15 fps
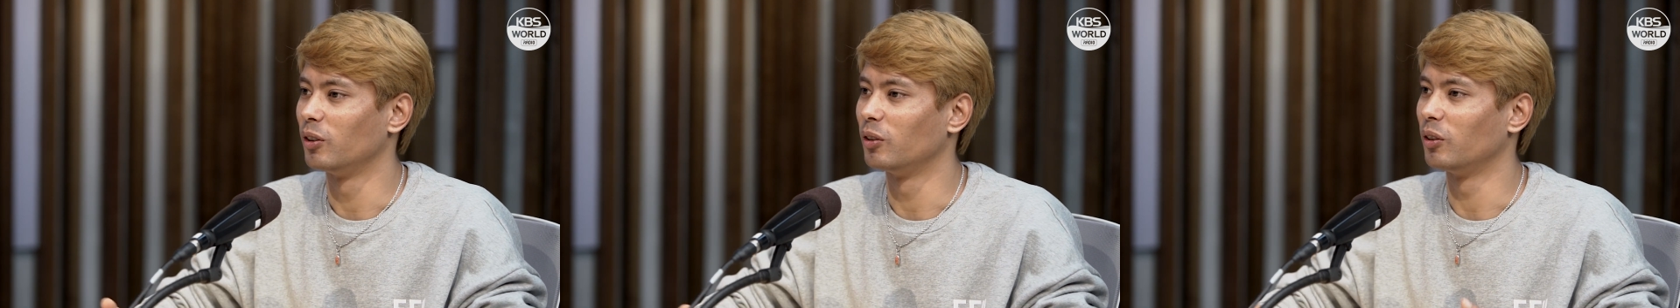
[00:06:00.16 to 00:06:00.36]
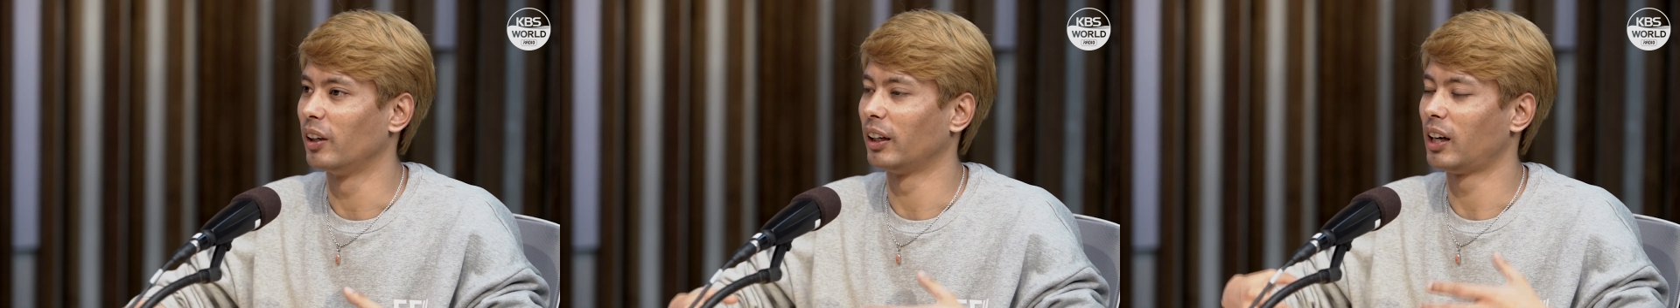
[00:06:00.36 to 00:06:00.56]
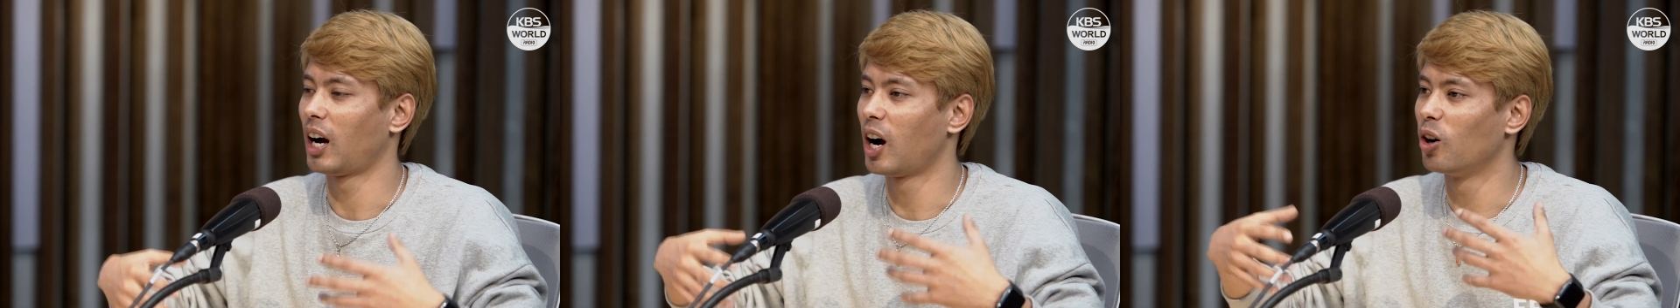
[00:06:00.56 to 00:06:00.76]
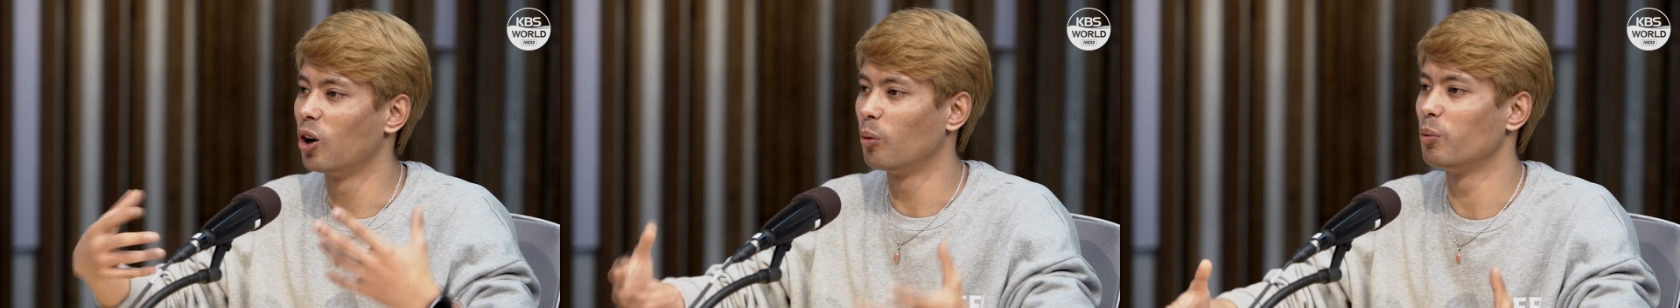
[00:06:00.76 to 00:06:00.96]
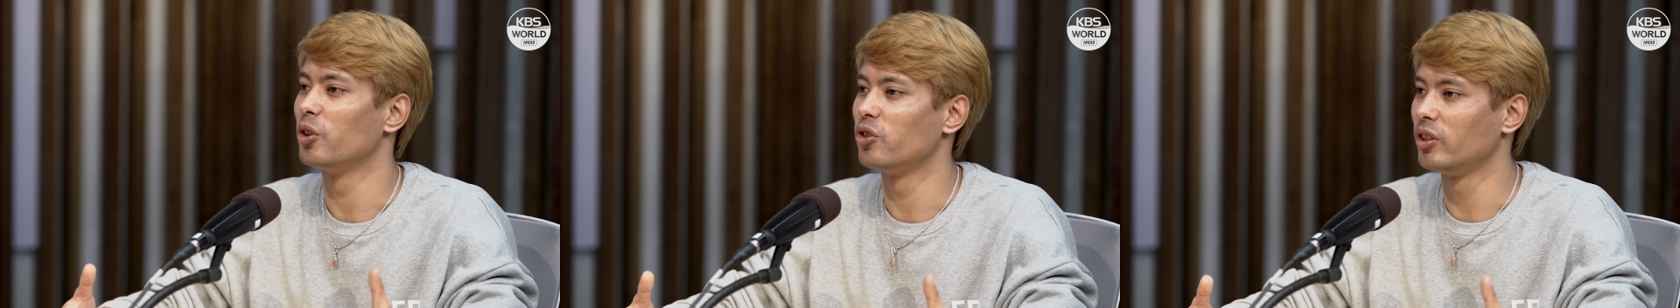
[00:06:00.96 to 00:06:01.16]
you know, like how
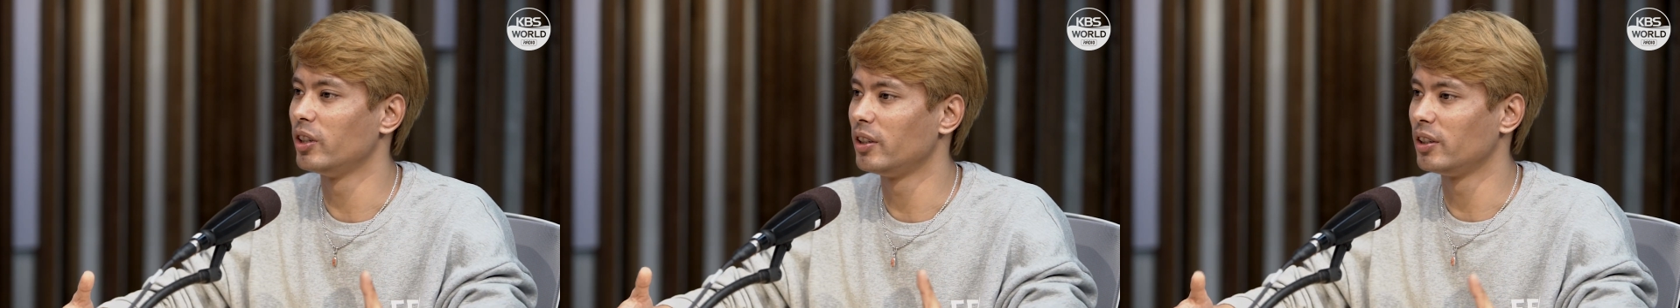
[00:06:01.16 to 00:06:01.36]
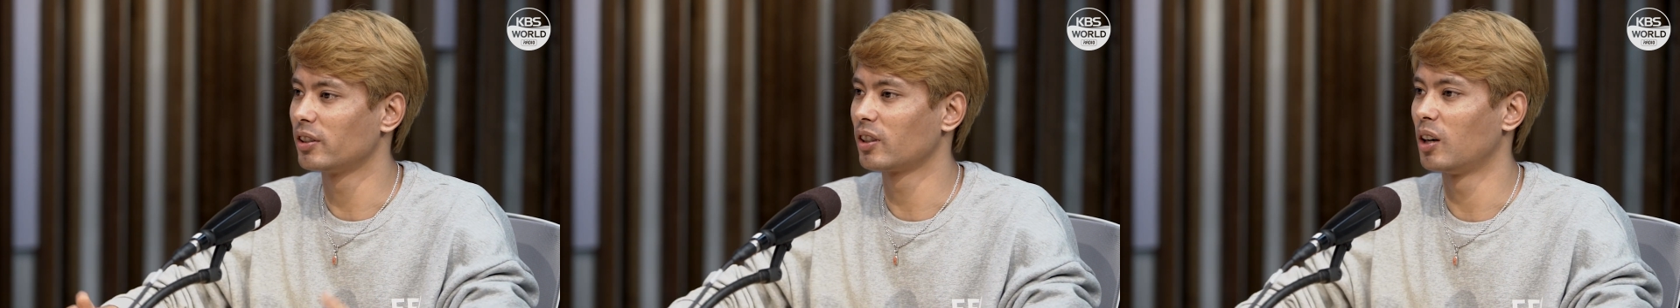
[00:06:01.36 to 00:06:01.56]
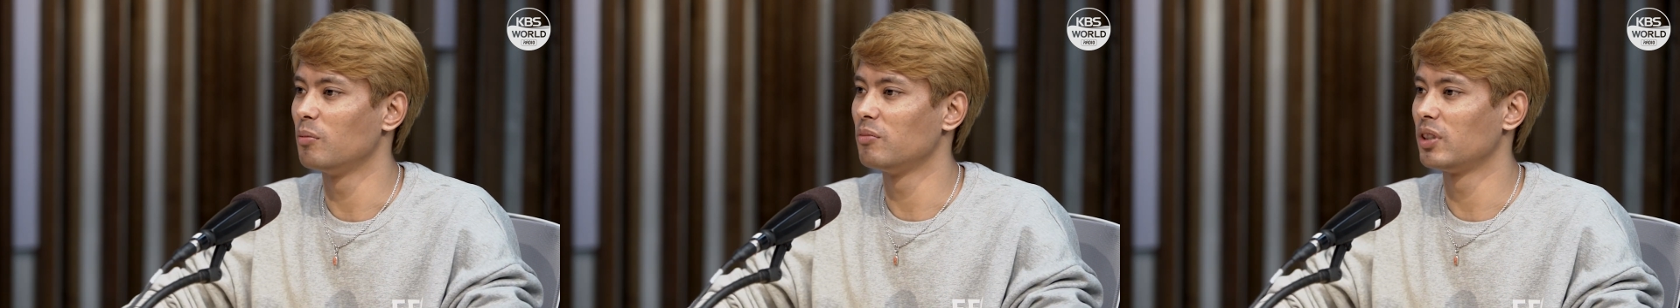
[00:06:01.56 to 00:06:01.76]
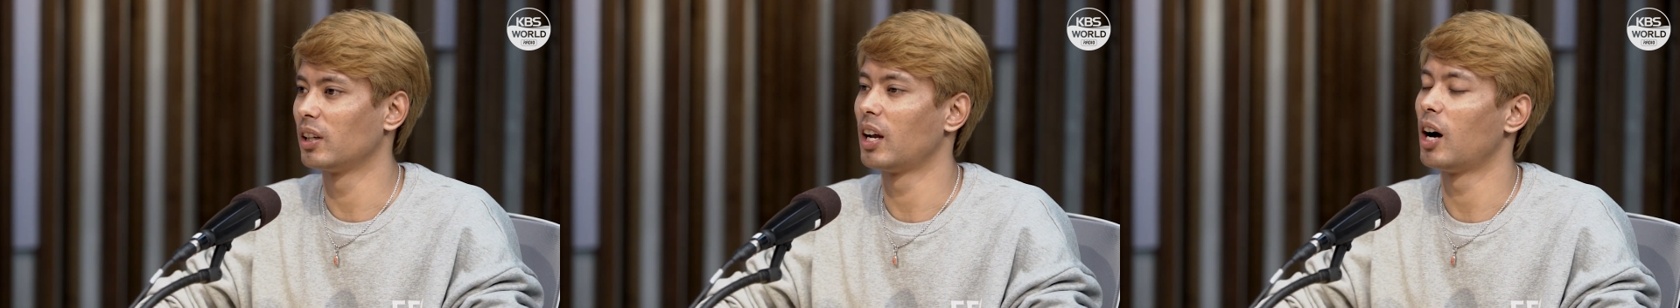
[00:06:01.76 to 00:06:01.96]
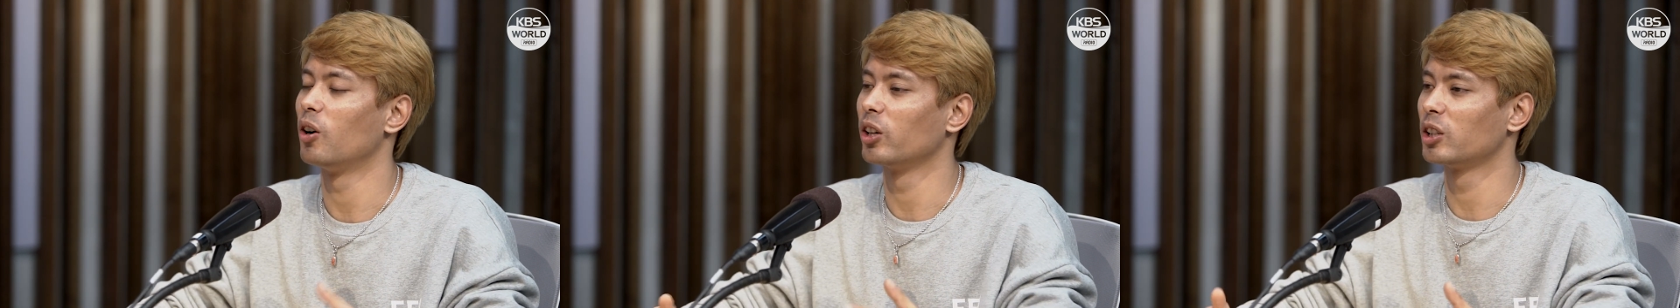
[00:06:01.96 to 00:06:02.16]
opportunities comes
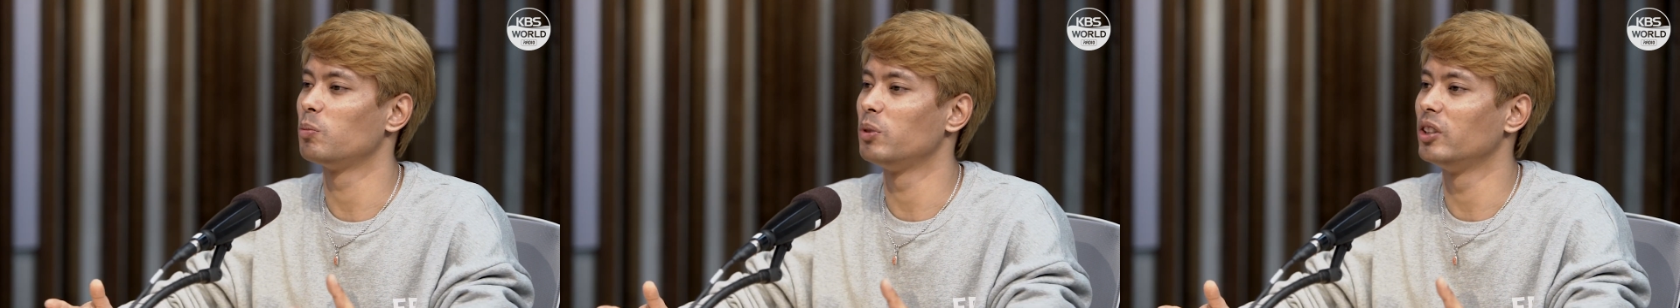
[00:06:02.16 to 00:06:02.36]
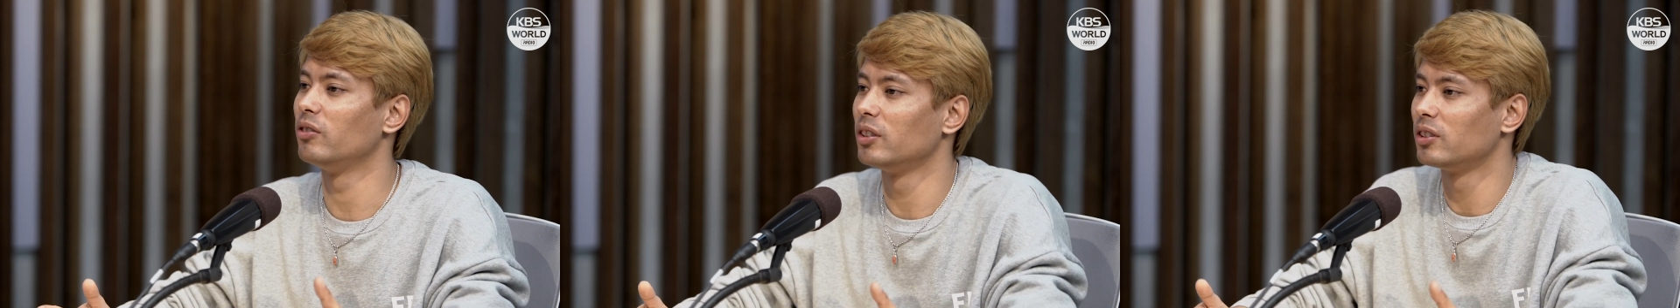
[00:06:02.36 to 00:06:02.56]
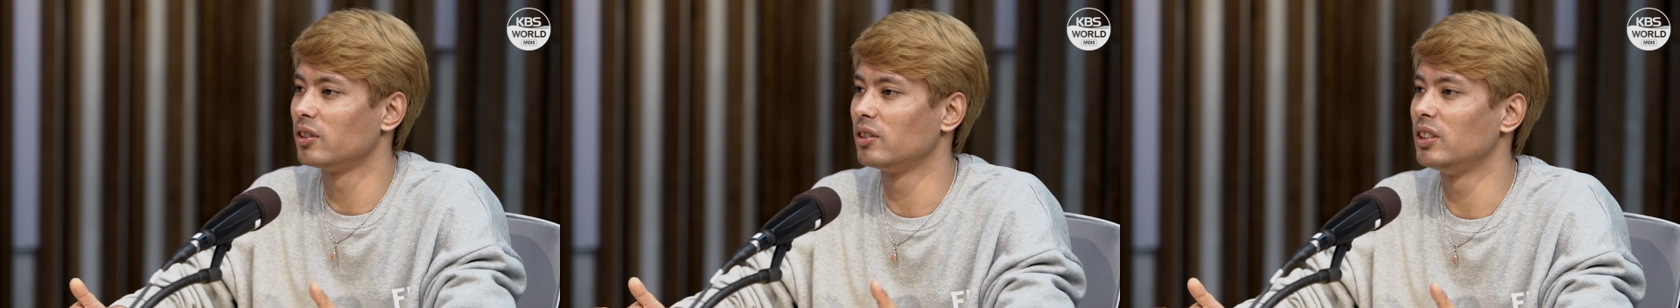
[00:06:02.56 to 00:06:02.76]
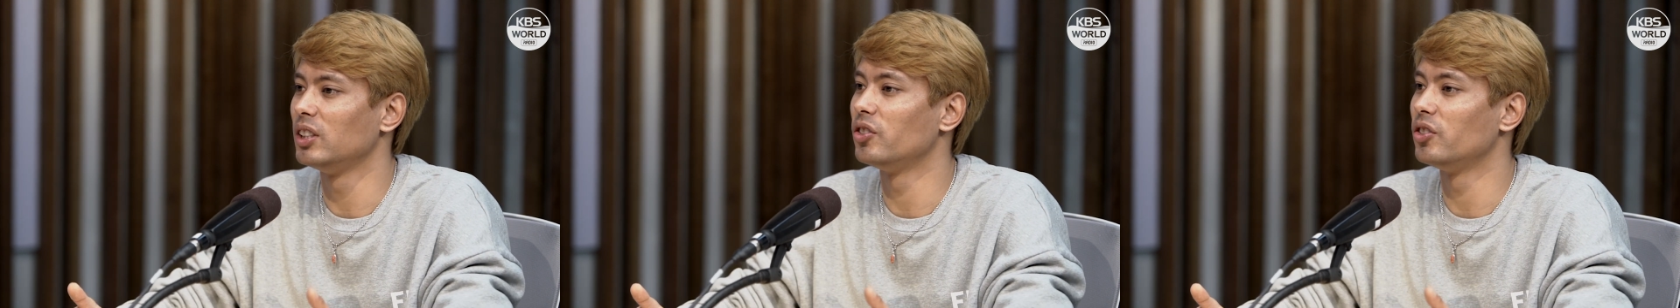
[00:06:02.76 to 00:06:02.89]
and how experiences